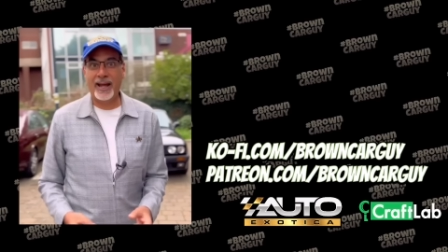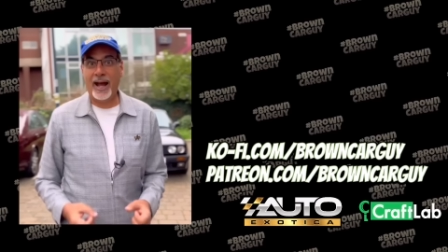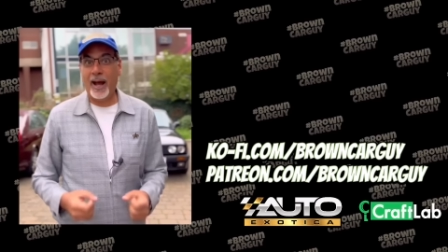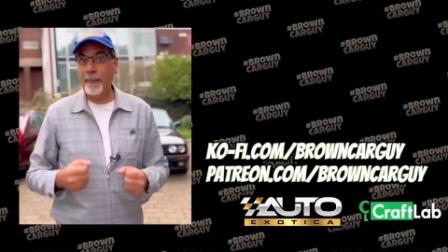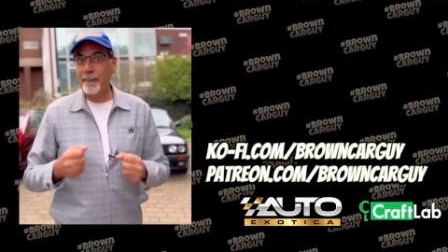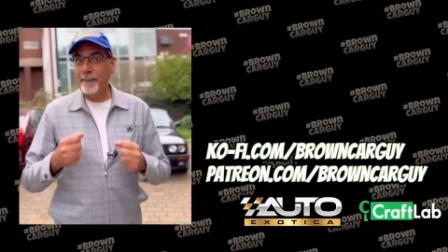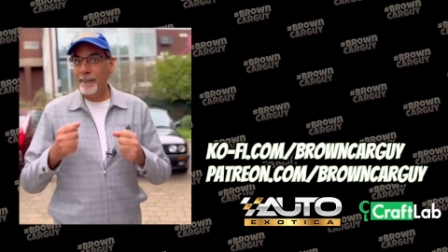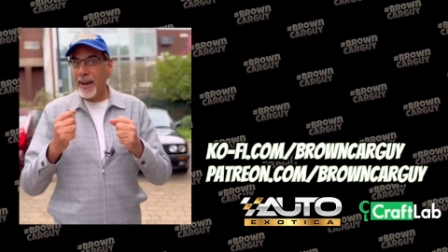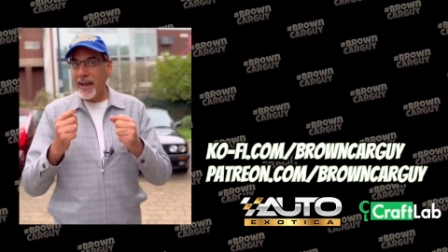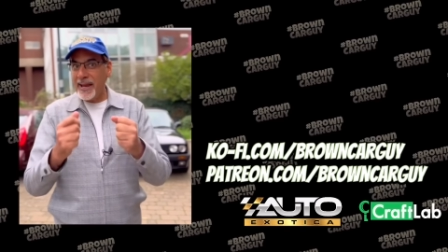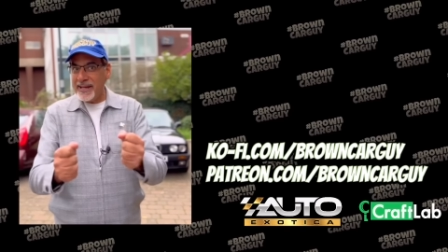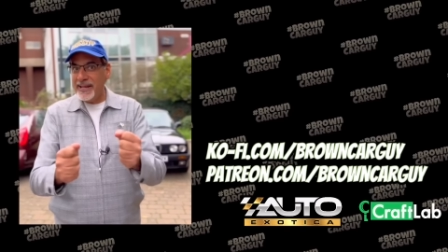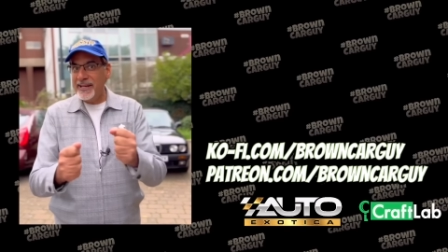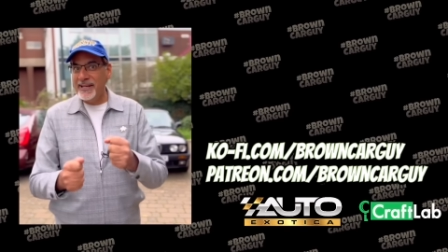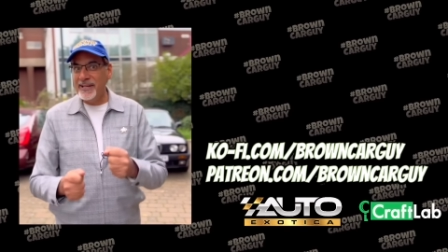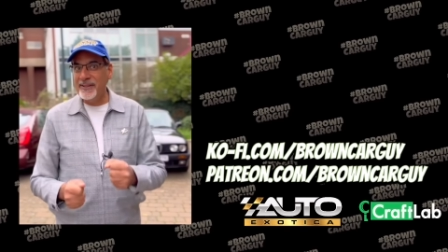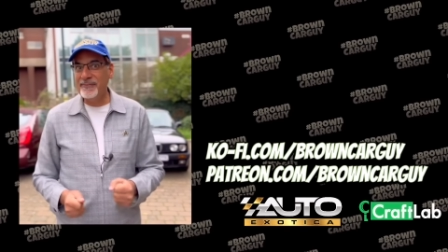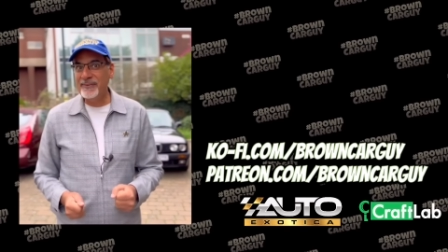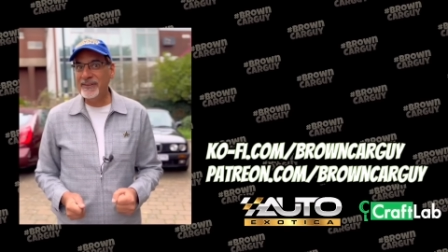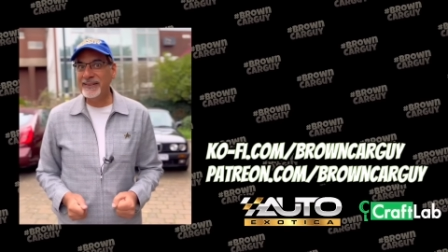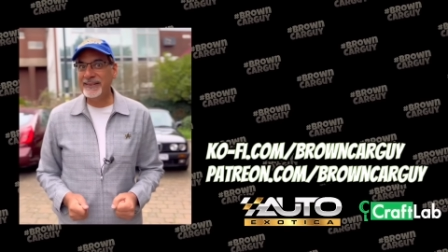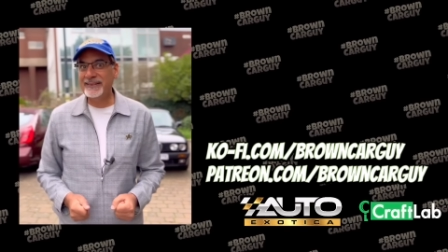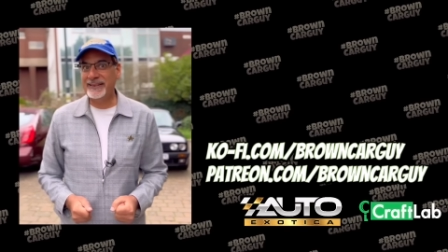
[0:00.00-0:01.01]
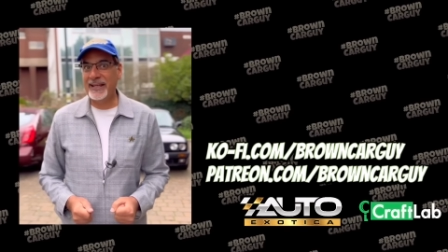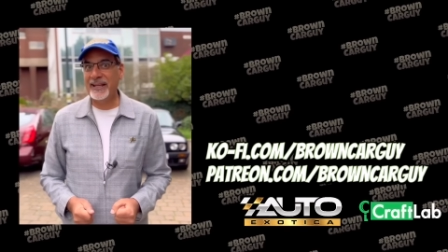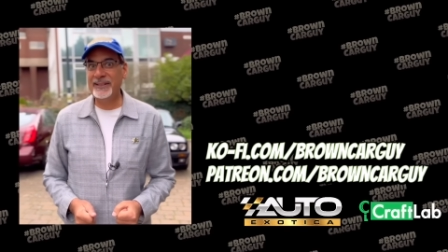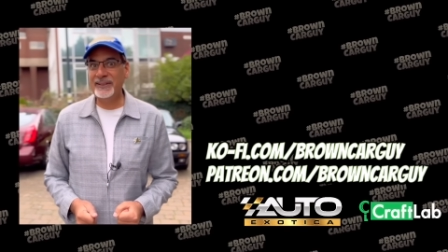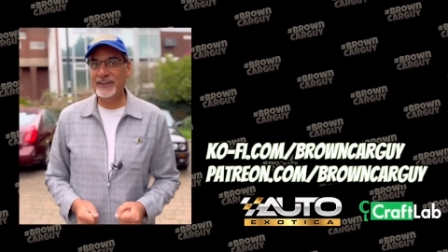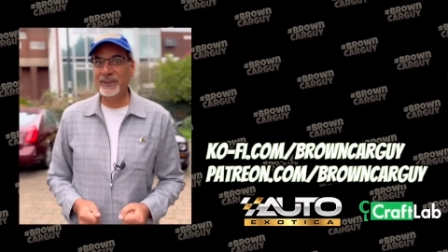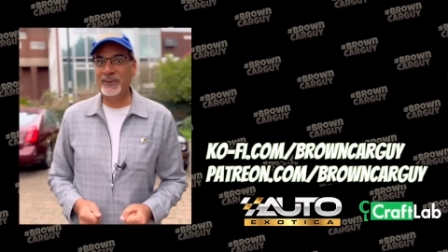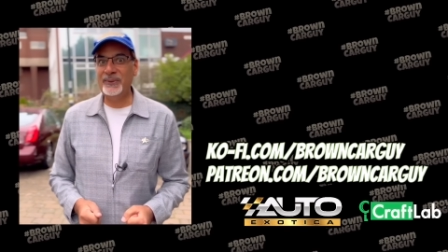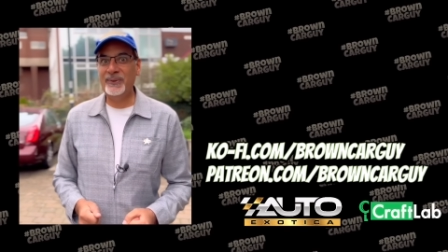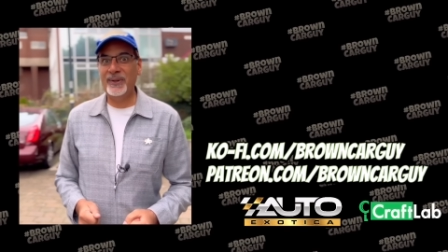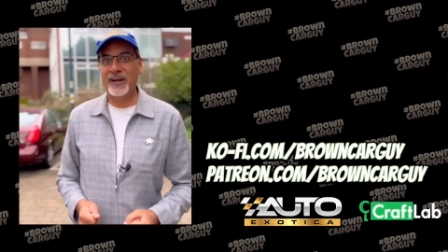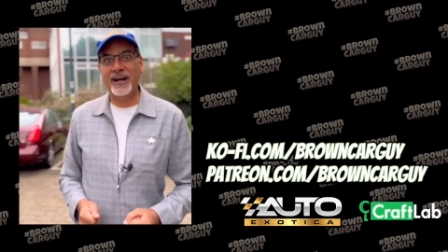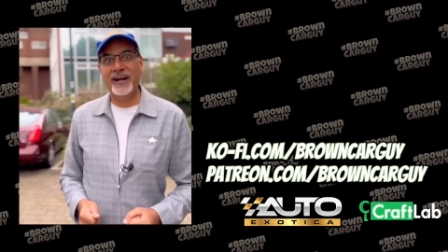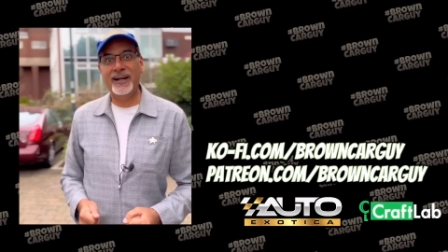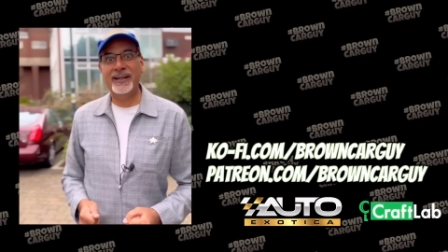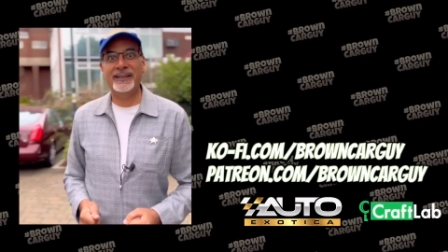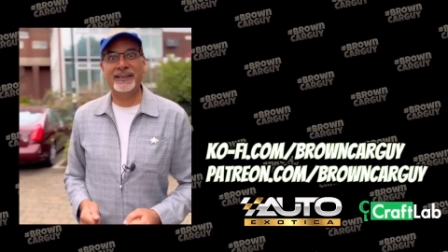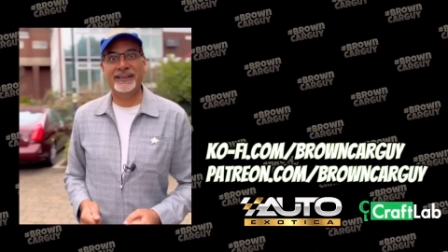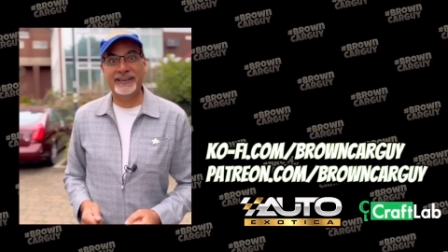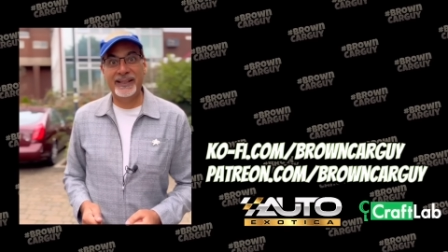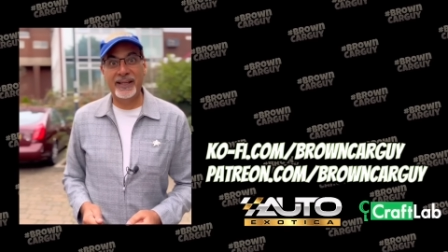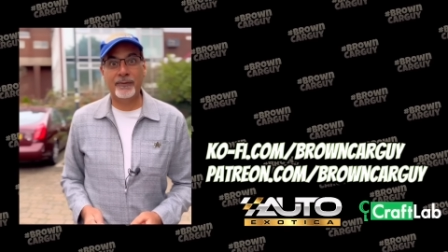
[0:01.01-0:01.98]
I may even send you a
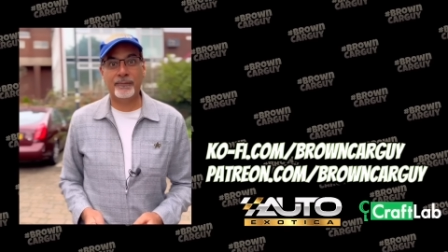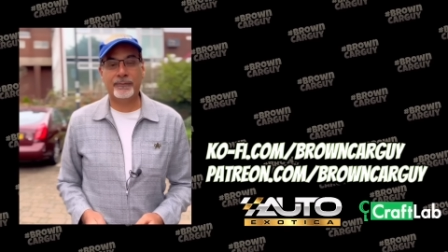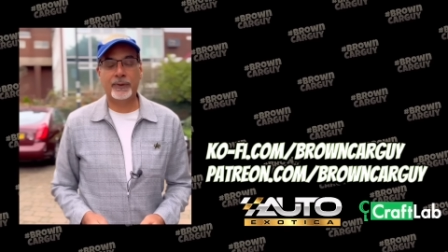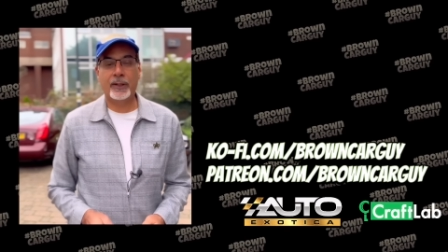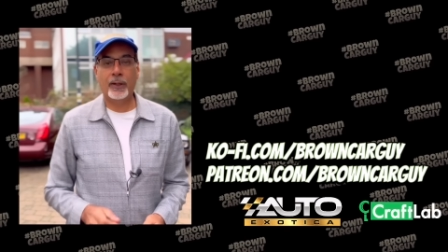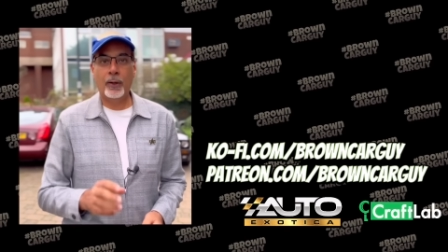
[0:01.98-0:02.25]
gift.